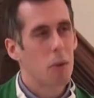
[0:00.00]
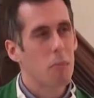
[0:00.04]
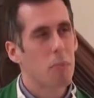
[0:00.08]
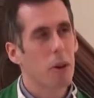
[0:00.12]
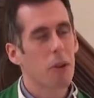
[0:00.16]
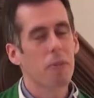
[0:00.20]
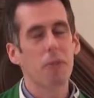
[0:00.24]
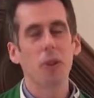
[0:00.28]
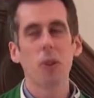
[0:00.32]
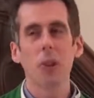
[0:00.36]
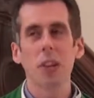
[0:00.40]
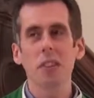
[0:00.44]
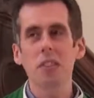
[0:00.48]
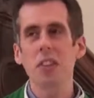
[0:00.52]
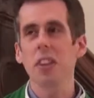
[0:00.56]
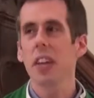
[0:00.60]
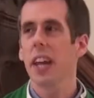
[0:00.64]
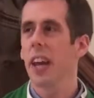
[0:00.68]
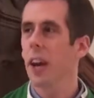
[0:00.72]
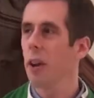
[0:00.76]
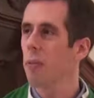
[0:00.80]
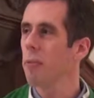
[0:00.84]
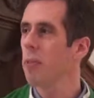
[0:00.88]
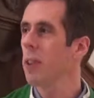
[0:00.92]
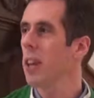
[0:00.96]
But if you listen
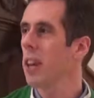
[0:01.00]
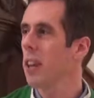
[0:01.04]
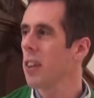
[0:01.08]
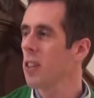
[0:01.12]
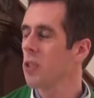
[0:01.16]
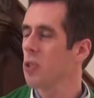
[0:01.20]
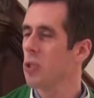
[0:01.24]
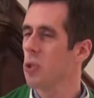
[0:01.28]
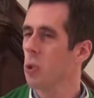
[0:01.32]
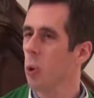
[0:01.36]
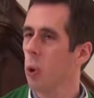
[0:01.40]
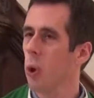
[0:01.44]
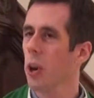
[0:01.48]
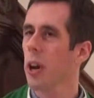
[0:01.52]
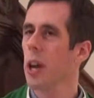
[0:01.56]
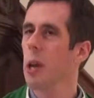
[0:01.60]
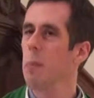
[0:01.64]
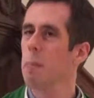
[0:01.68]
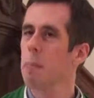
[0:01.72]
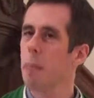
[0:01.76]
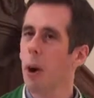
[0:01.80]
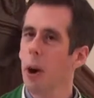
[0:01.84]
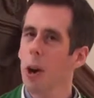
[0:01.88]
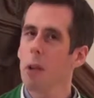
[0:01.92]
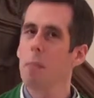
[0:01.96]
carefully to this story,
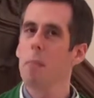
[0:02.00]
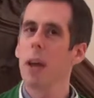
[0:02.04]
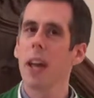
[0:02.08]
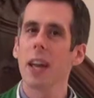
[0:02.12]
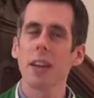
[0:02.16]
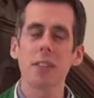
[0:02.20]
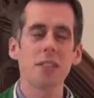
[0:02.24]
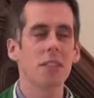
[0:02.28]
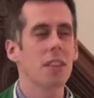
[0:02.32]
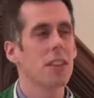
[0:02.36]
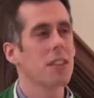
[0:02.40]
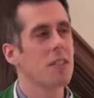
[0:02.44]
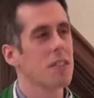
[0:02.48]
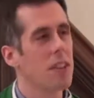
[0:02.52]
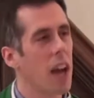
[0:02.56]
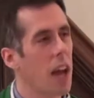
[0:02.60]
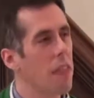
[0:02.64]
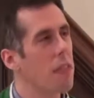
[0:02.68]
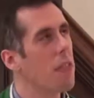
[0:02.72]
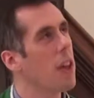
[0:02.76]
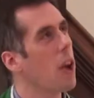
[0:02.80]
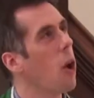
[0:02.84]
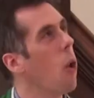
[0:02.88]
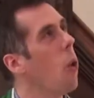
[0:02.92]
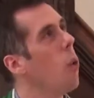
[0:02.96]
Bartimaeus is
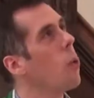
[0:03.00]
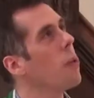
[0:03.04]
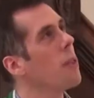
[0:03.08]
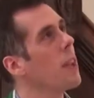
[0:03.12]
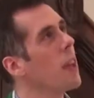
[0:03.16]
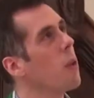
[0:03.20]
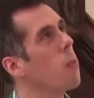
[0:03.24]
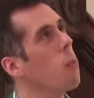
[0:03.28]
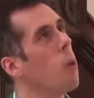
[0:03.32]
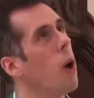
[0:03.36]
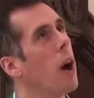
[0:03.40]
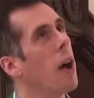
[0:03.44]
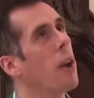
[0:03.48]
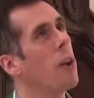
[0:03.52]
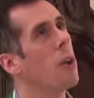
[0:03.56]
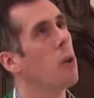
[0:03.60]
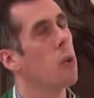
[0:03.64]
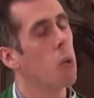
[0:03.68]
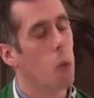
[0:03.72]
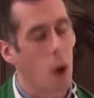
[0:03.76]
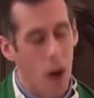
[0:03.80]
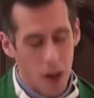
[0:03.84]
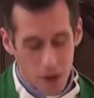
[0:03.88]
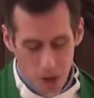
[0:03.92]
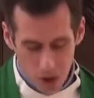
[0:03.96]
not the only one
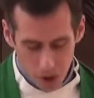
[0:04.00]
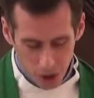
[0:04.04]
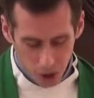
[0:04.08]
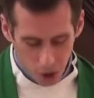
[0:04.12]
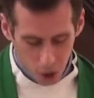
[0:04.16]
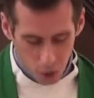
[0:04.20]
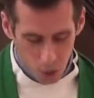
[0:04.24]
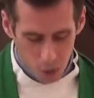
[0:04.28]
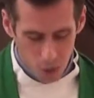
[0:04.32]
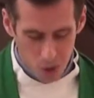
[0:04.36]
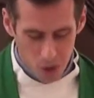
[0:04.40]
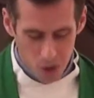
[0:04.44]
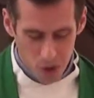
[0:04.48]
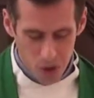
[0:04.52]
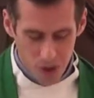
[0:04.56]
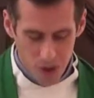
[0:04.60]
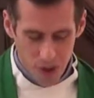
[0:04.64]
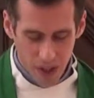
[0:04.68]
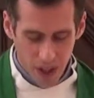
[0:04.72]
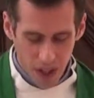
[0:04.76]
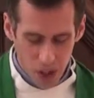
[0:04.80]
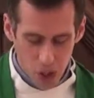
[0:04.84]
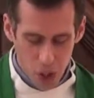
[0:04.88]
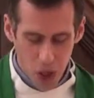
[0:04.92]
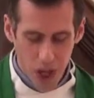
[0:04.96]
who undergoes
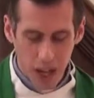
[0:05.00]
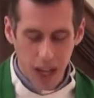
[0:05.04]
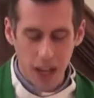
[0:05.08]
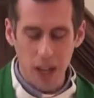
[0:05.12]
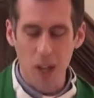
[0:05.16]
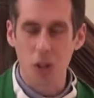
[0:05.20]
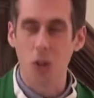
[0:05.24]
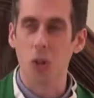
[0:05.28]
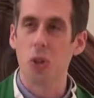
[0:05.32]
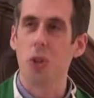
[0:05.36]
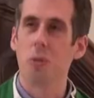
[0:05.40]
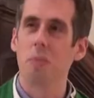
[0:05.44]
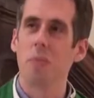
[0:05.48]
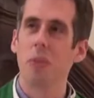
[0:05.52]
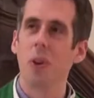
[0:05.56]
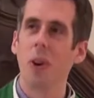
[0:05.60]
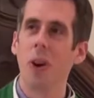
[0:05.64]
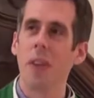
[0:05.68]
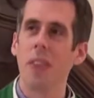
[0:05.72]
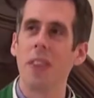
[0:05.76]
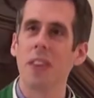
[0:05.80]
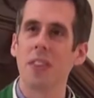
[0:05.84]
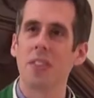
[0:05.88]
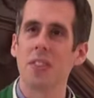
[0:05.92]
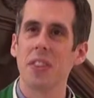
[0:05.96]
a change
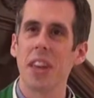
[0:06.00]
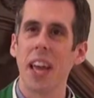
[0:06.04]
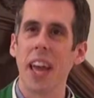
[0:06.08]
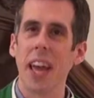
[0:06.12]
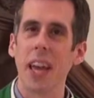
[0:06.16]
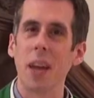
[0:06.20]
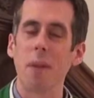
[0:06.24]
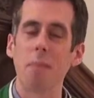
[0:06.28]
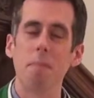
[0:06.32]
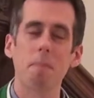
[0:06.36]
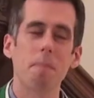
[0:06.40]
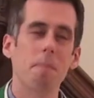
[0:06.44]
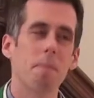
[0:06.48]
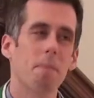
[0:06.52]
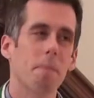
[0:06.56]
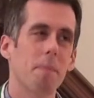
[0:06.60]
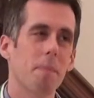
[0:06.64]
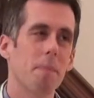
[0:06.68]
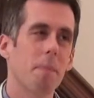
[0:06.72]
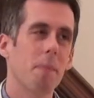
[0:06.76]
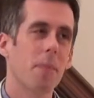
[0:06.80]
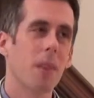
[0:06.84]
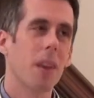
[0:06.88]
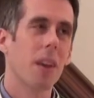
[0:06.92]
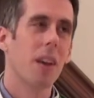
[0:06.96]
on this day.
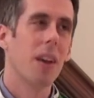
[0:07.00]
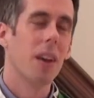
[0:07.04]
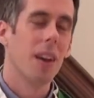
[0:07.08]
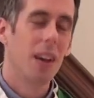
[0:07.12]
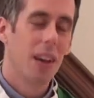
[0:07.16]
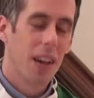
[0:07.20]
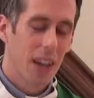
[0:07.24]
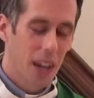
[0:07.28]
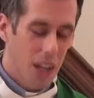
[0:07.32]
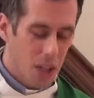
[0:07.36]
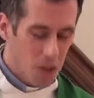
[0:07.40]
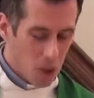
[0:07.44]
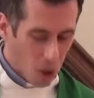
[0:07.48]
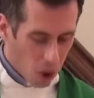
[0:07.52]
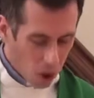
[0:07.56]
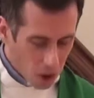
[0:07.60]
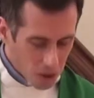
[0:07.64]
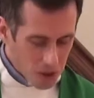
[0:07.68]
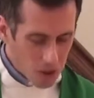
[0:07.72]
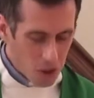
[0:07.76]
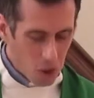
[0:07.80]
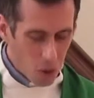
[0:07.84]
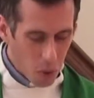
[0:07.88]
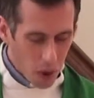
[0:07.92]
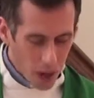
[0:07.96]
It's
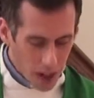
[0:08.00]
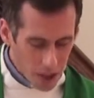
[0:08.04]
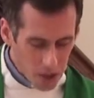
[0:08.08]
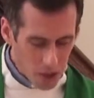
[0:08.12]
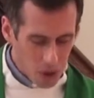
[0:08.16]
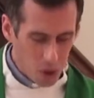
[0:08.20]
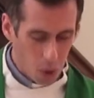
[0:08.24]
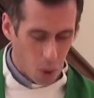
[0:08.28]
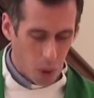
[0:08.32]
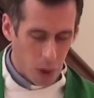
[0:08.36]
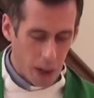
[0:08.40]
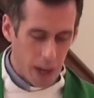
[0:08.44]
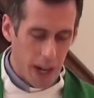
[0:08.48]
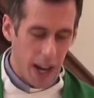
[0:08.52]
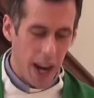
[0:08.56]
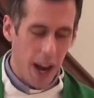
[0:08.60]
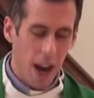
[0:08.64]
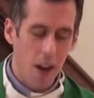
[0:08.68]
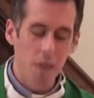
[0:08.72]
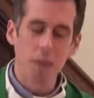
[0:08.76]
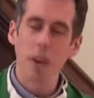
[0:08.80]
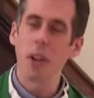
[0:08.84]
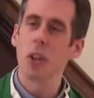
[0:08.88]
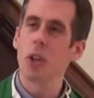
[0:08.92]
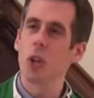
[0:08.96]
also a story
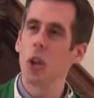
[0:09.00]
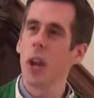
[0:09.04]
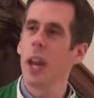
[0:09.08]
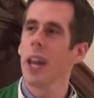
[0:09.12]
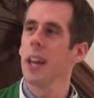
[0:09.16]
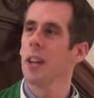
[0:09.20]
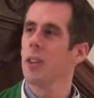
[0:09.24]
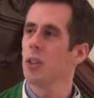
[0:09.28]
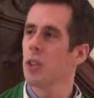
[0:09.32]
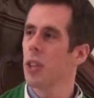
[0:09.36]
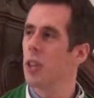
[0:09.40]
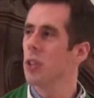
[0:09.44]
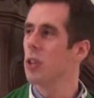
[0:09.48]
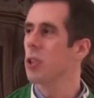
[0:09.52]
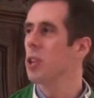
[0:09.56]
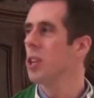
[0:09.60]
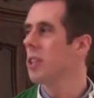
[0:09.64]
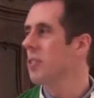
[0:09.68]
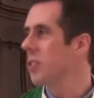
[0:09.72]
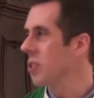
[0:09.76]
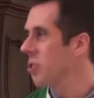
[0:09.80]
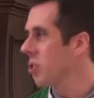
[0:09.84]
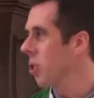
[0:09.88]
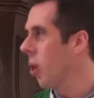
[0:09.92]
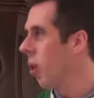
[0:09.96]
of a change that
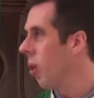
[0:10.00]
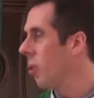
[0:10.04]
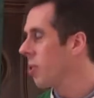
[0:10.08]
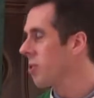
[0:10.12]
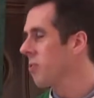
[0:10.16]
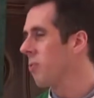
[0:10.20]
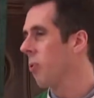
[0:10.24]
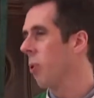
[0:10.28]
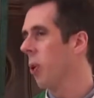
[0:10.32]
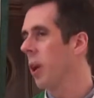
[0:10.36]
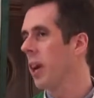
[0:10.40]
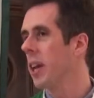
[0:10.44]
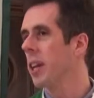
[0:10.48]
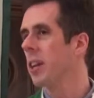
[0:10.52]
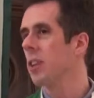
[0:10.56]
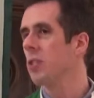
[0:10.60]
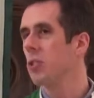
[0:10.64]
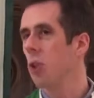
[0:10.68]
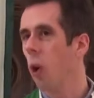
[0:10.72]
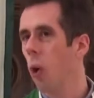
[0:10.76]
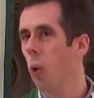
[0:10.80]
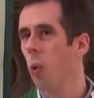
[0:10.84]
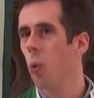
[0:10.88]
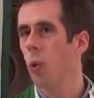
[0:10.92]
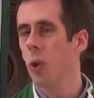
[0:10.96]
Jesus calls for in
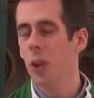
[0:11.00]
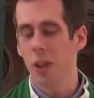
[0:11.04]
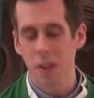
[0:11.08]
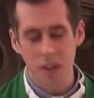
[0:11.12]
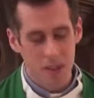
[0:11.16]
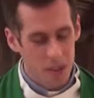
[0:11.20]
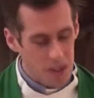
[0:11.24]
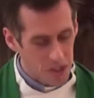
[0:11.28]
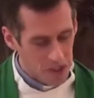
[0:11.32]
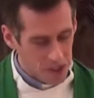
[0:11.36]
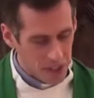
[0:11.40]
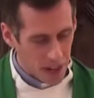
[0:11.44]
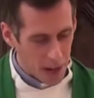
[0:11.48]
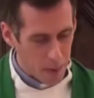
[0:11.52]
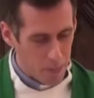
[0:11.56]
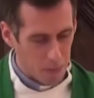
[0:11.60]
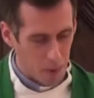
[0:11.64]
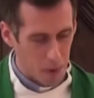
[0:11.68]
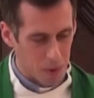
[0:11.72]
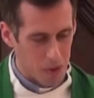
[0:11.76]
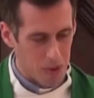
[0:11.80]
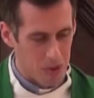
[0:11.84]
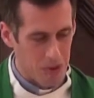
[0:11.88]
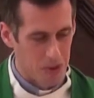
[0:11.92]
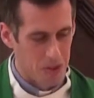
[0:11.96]
his own
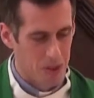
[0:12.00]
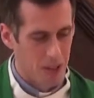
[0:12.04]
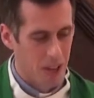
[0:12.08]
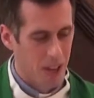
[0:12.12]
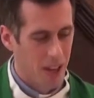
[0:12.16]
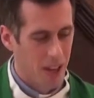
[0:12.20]
disciples,